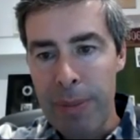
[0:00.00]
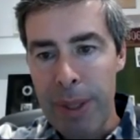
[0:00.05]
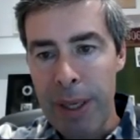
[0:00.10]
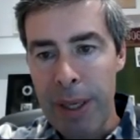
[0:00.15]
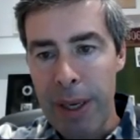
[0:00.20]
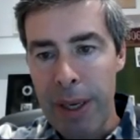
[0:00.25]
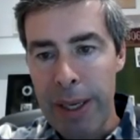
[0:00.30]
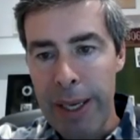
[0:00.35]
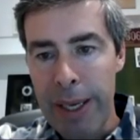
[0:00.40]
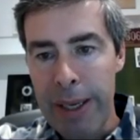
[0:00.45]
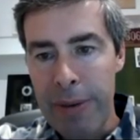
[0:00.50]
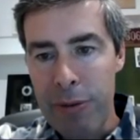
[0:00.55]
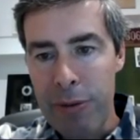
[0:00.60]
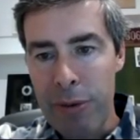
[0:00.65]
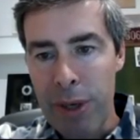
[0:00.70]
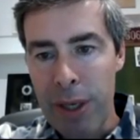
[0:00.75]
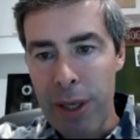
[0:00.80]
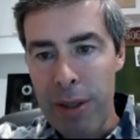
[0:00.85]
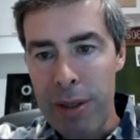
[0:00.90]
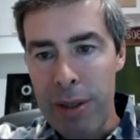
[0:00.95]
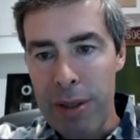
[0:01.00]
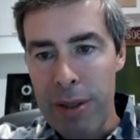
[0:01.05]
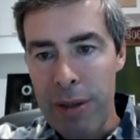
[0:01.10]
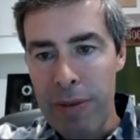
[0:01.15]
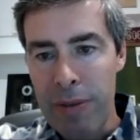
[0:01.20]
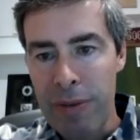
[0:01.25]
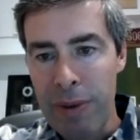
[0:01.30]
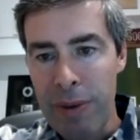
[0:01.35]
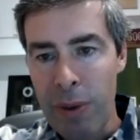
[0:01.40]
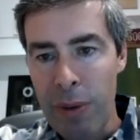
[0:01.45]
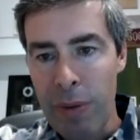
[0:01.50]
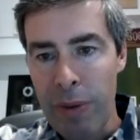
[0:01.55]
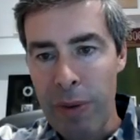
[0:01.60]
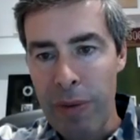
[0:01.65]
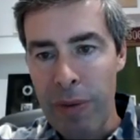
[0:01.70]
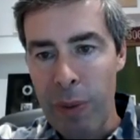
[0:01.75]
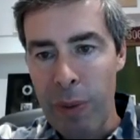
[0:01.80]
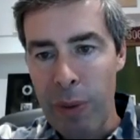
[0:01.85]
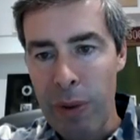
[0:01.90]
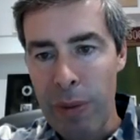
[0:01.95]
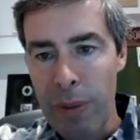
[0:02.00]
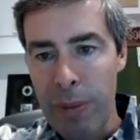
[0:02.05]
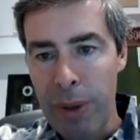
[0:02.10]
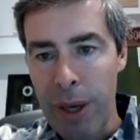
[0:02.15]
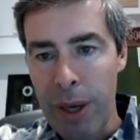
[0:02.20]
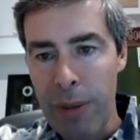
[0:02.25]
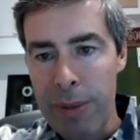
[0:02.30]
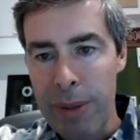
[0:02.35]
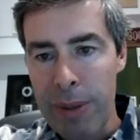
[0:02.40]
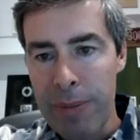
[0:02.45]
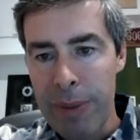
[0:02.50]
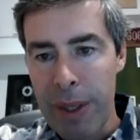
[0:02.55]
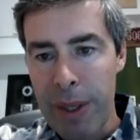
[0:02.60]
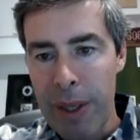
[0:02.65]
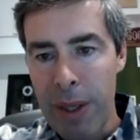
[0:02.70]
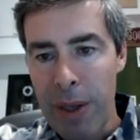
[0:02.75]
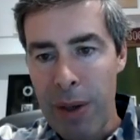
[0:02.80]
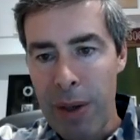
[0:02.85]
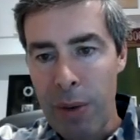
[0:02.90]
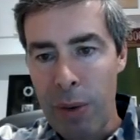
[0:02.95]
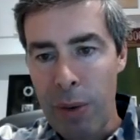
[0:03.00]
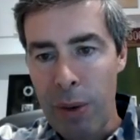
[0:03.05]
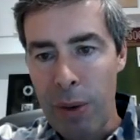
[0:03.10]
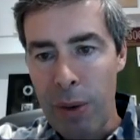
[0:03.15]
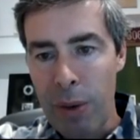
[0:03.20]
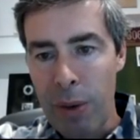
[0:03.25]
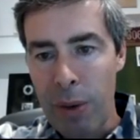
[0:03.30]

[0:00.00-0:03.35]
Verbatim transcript: PIN runs in the floor of the fourth compartment or,